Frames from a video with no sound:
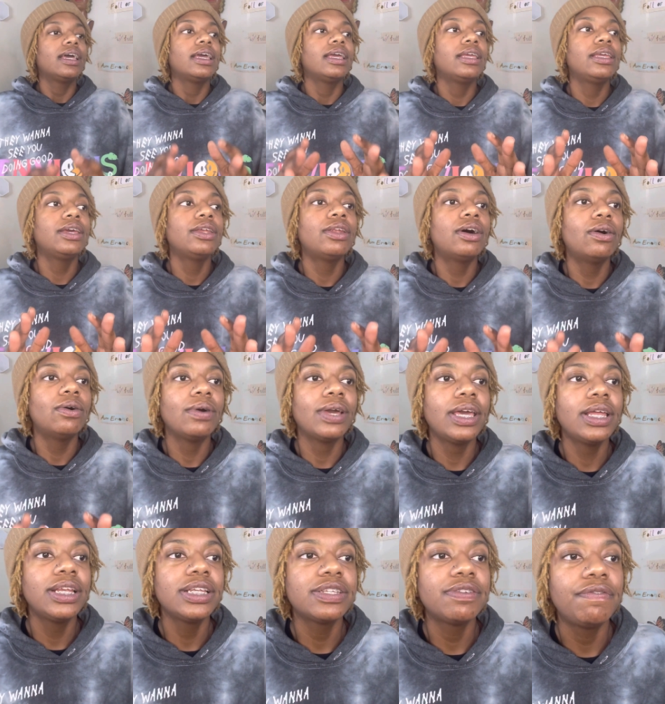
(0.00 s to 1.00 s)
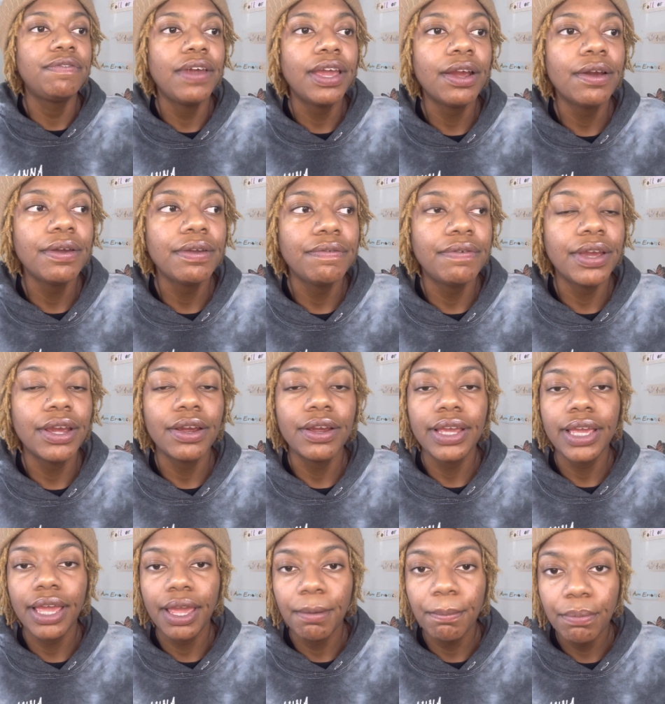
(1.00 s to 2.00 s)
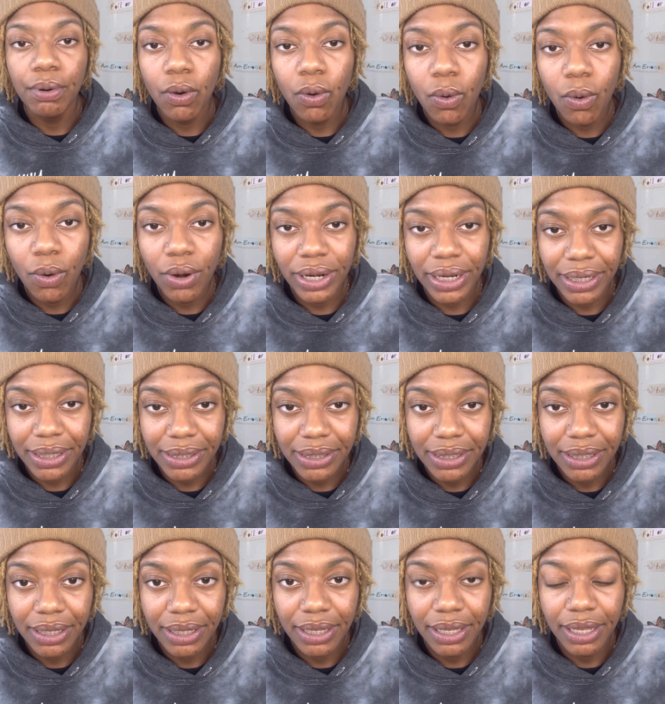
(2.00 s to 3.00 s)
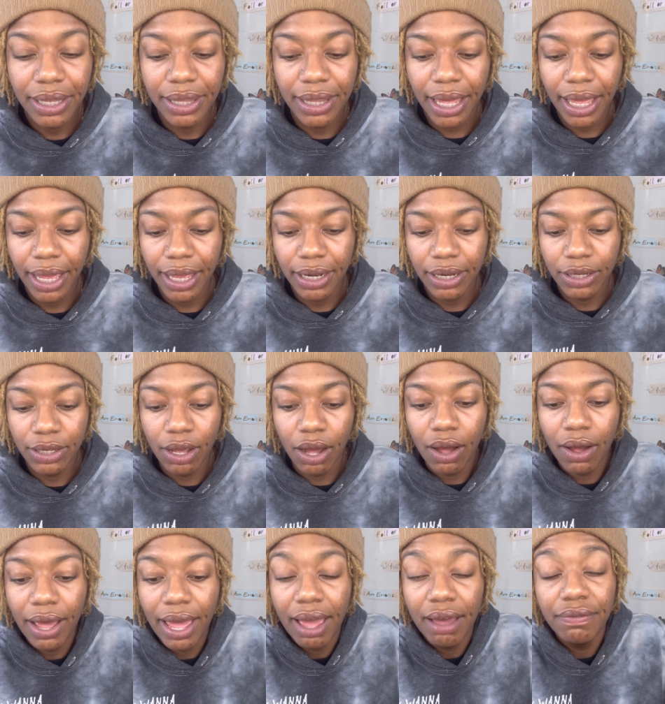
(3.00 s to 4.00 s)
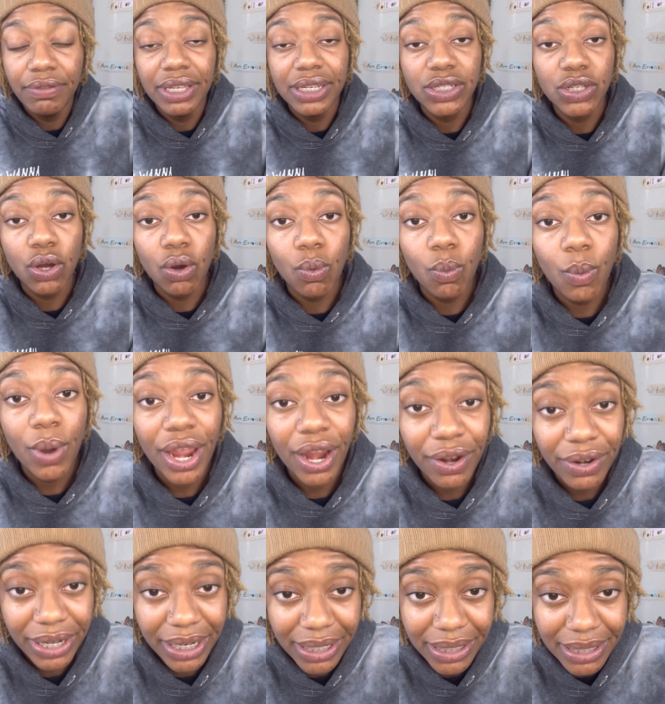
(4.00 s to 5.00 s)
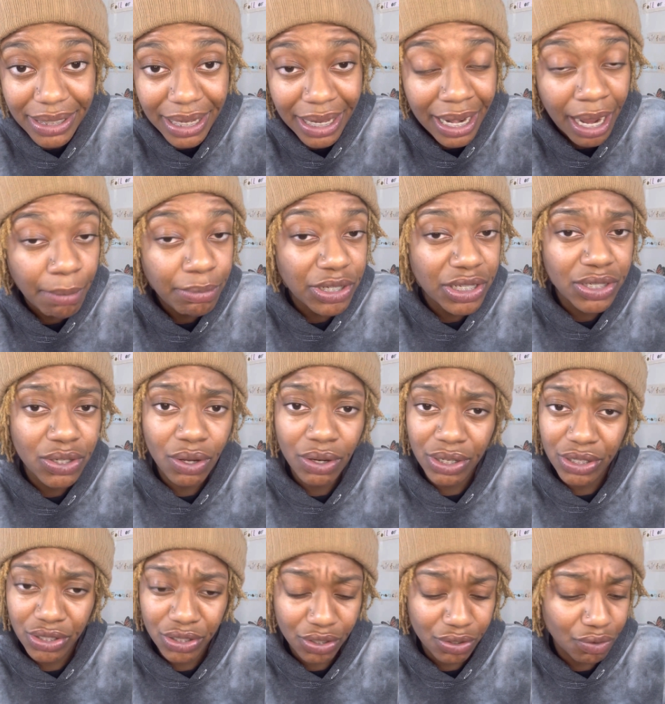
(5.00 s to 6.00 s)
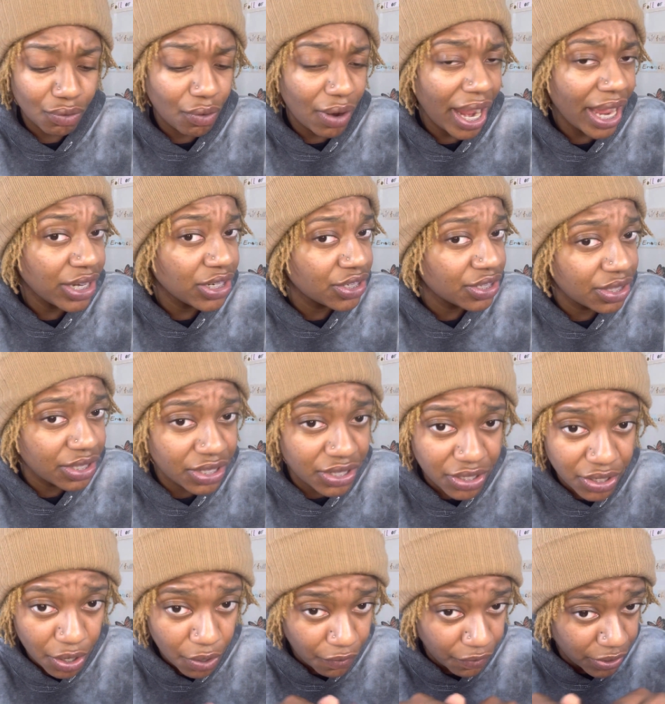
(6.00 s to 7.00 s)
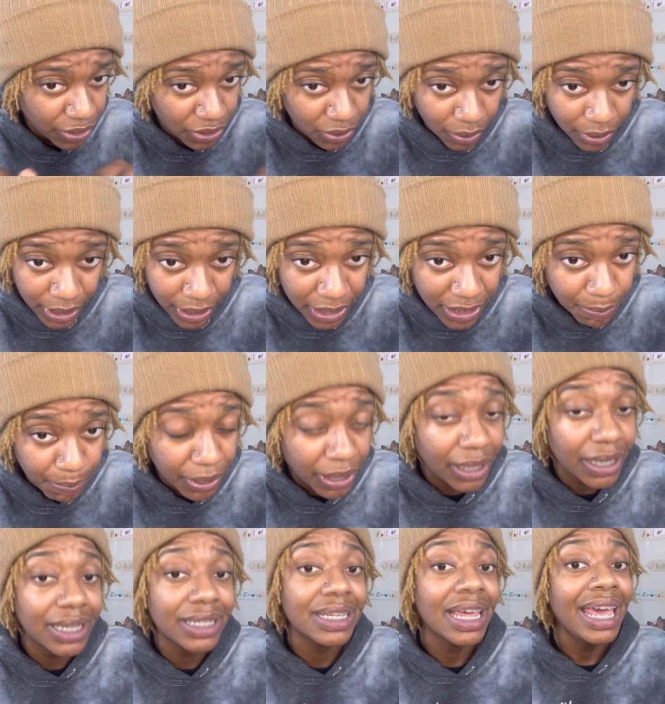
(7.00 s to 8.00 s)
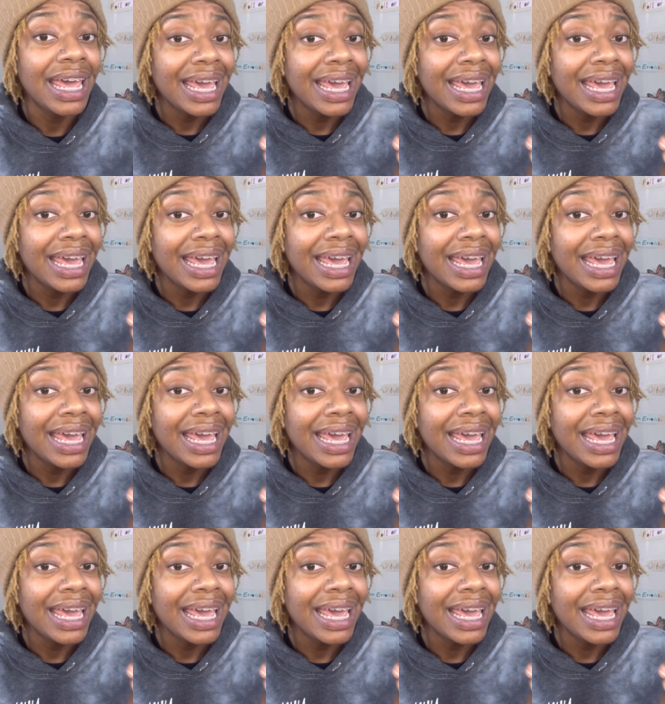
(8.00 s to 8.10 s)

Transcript: you know it is very very important that y'all have this awareness and i'm just going to scratch the surface on this because